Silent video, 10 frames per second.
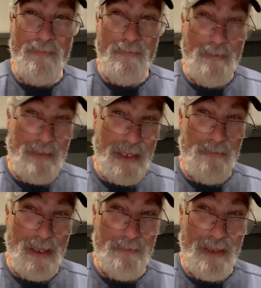my dad
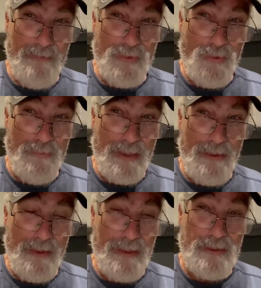mom had told me,
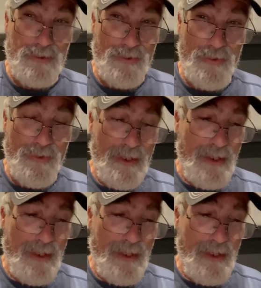and it's true,